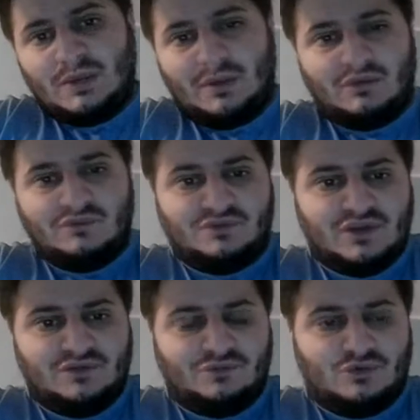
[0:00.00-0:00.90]
about
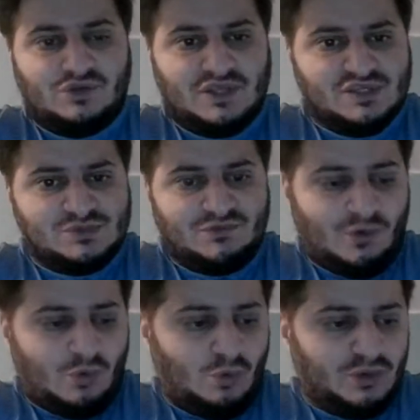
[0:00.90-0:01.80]
3 4 years
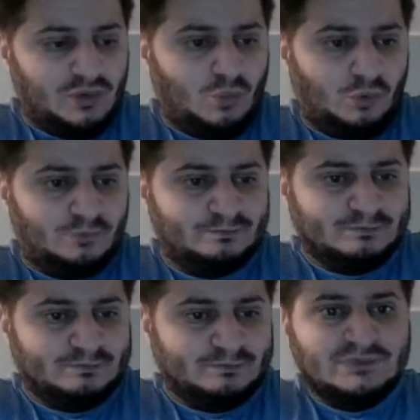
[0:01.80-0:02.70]
without owning one.
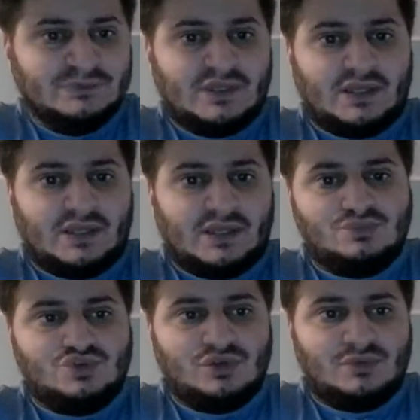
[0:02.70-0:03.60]
And
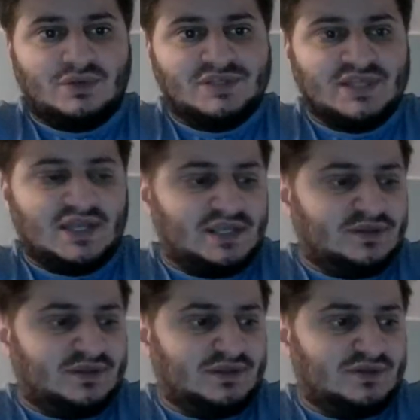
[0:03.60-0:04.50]
it was only when I
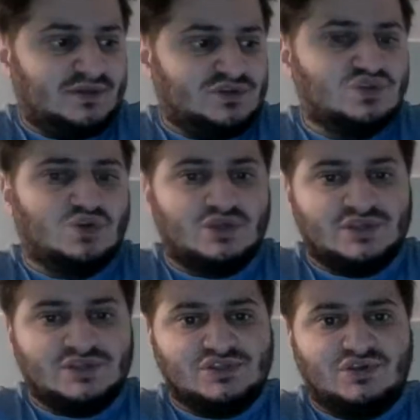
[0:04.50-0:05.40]
started
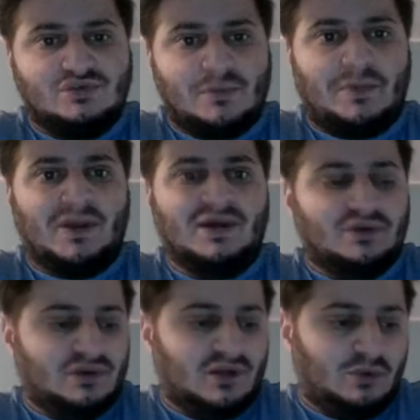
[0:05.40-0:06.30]
talking to my
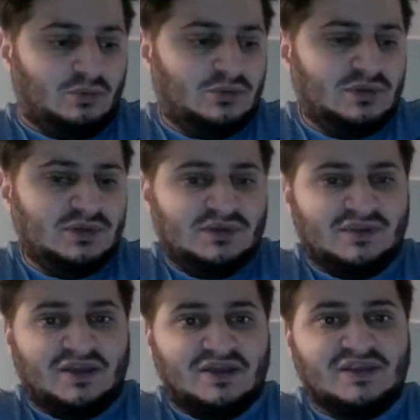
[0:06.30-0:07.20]
partner now
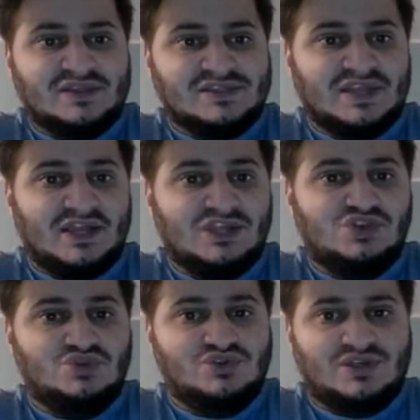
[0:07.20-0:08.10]
that I started
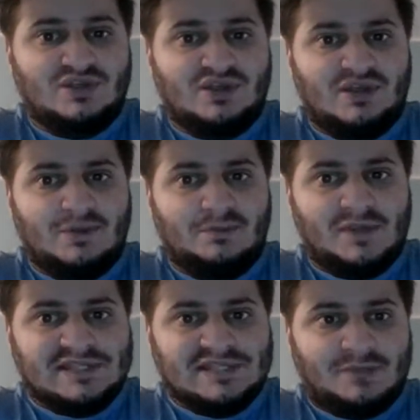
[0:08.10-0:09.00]
using a
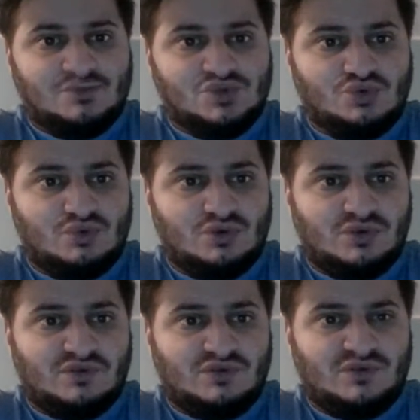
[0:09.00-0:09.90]
Samsung.
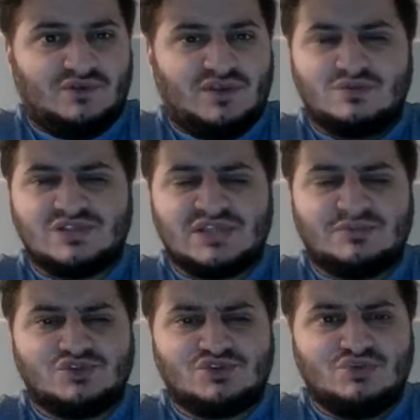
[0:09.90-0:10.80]
I think it was
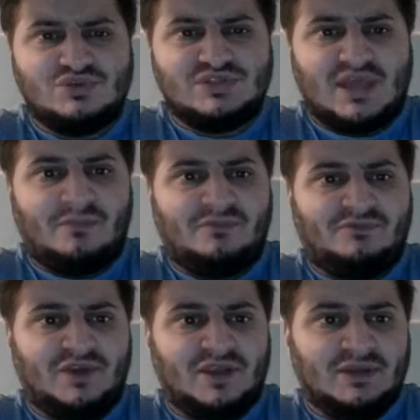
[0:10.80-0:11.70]
Samsung Tab
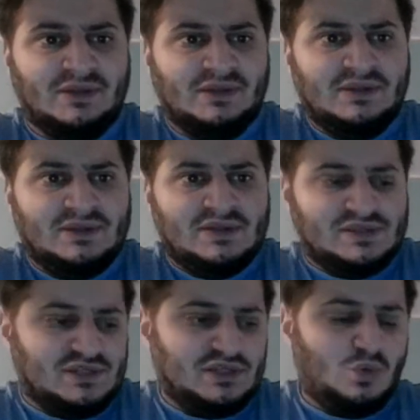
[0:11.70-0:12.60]
3.
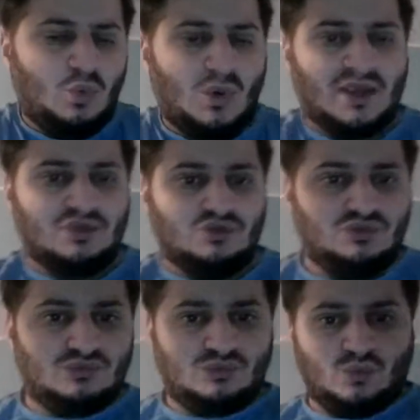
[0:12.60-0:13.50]
It's a little
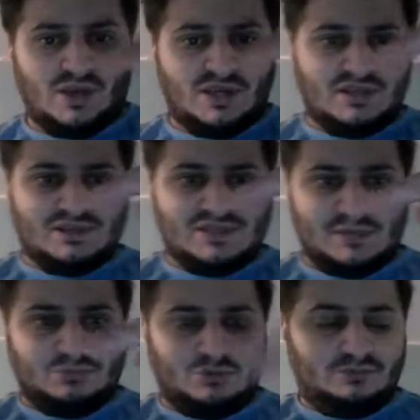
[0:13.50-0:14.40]
white
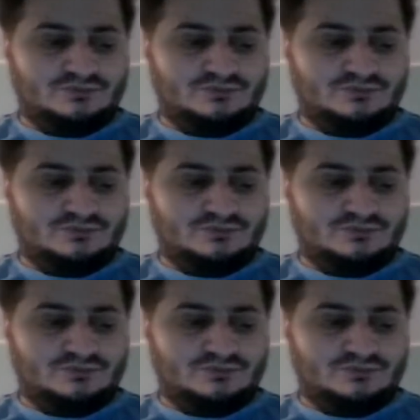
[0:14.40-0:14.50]
tablet,